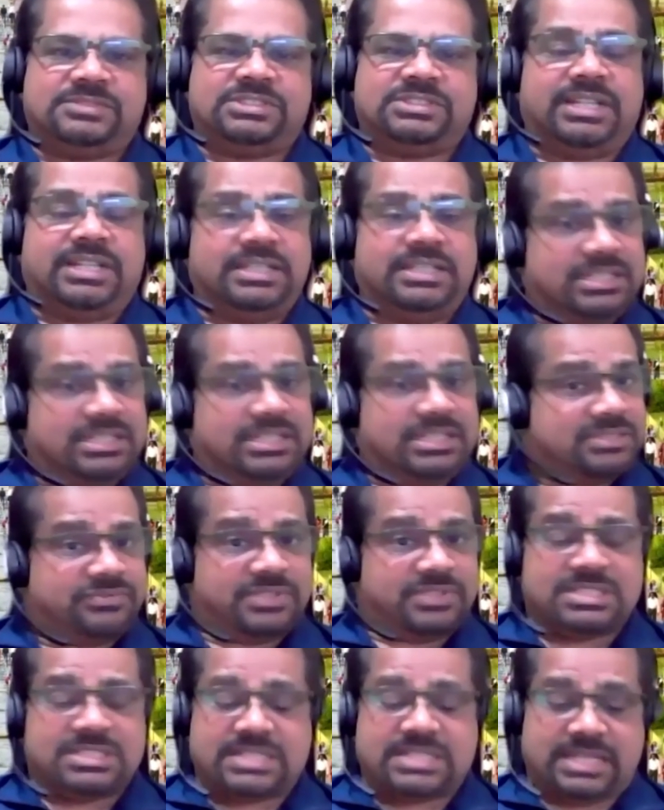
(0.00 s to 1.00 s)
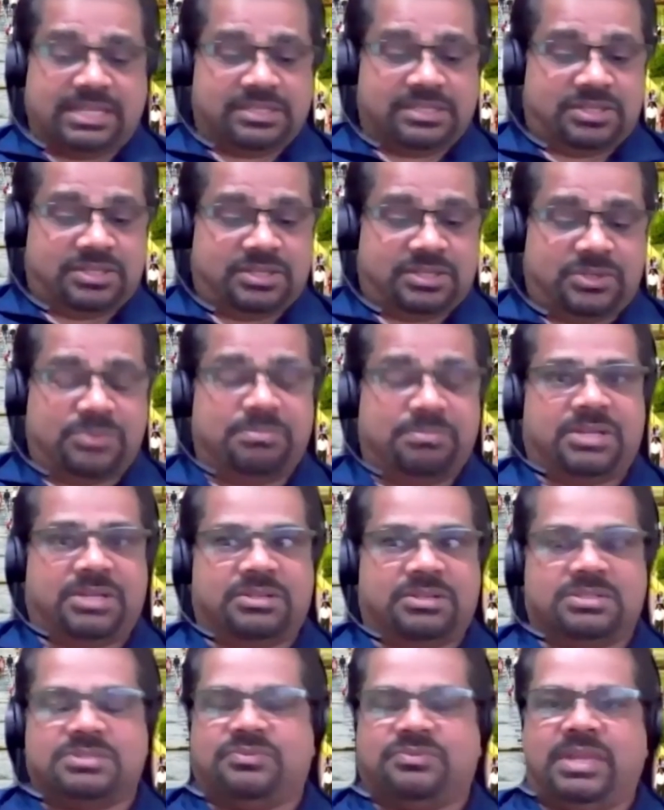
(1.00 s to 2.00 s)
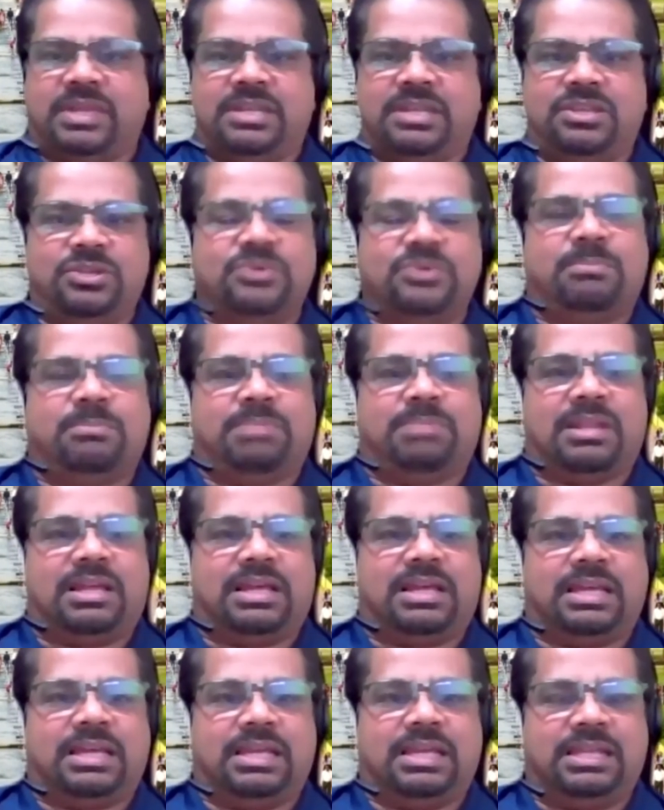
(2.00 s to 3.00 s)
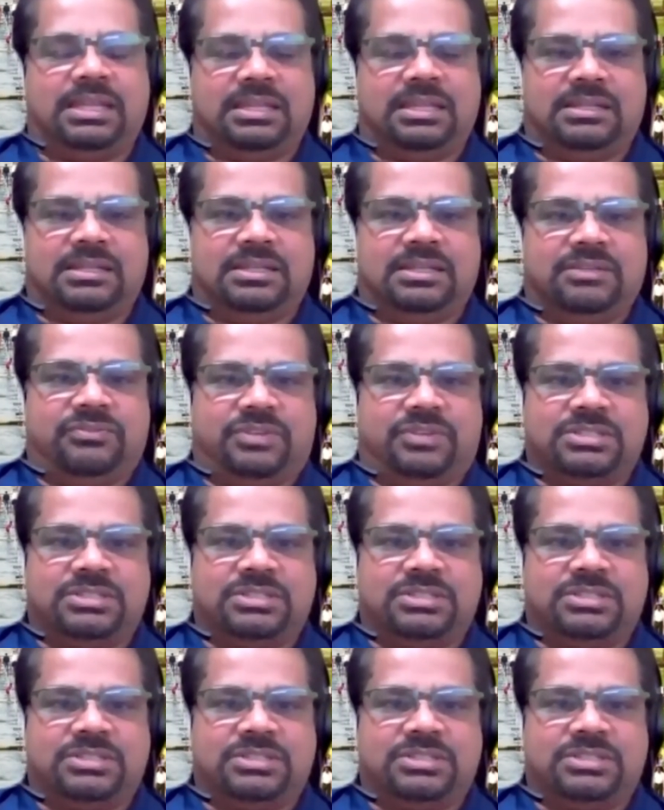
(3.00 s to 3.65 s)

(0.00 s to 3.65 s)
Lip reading: Right, that's the first thing to do, because when you apply for a